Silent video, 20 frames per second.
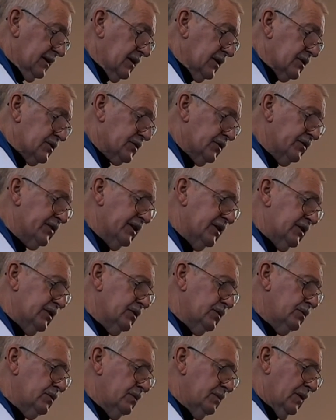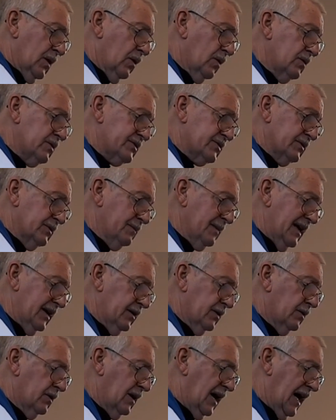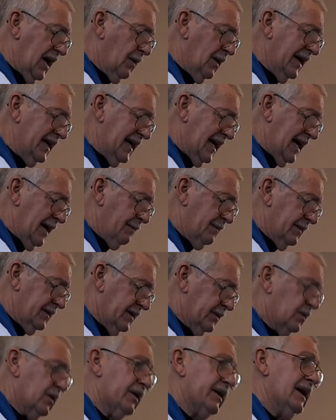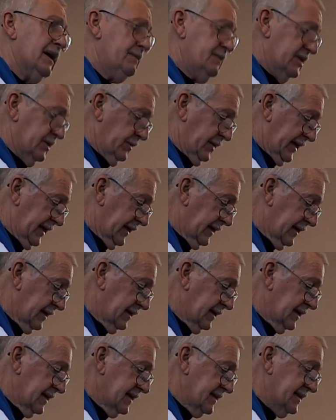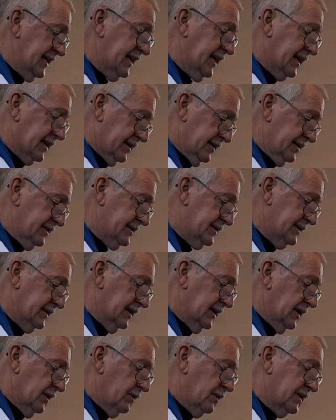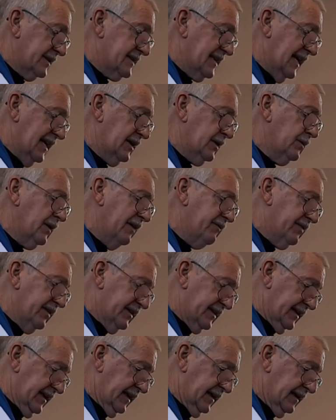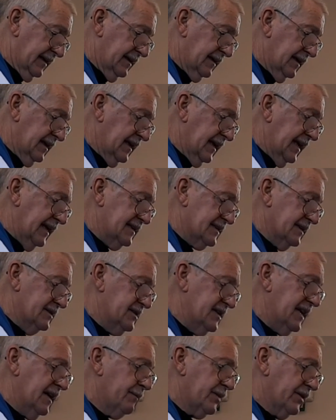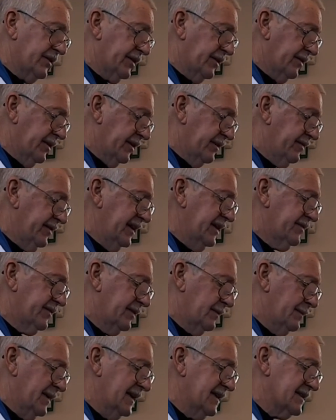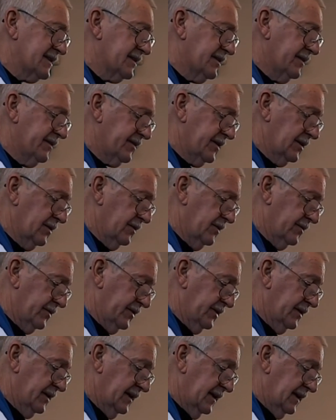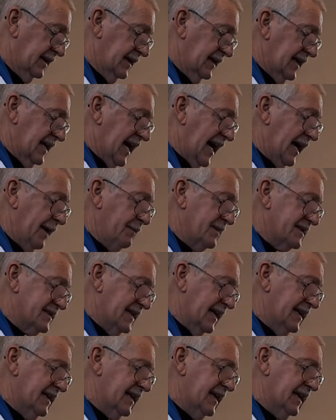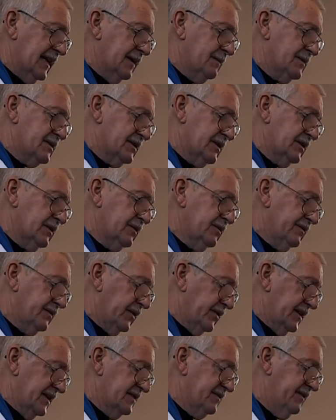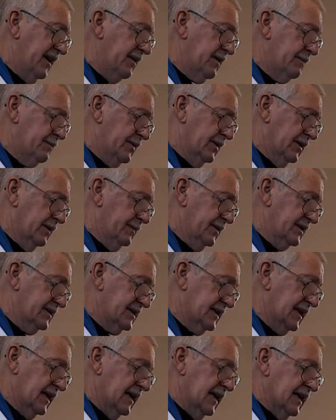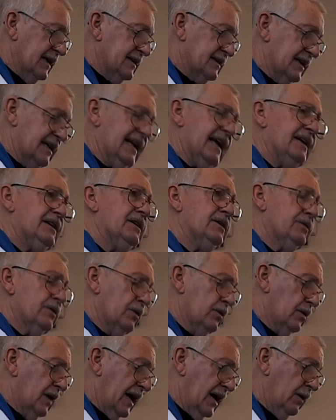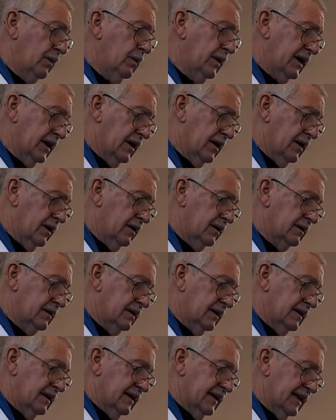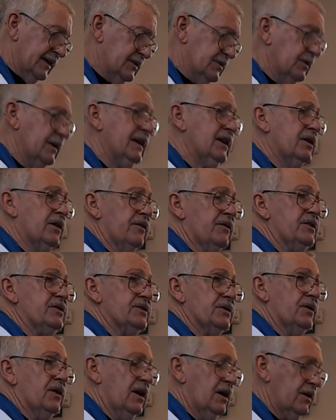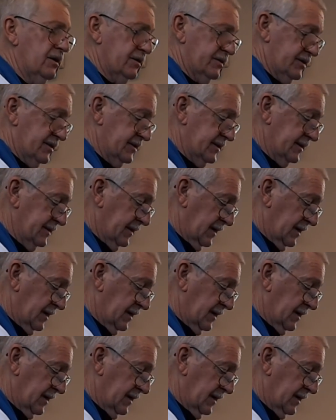"So that you also may know how I am and what I'm doing, Tychicus will tell you everything. He's a dear brother and a faithful minister of the Lord. I am sending him to you for this very purpose, to let you know how we are and to encourage your hearts."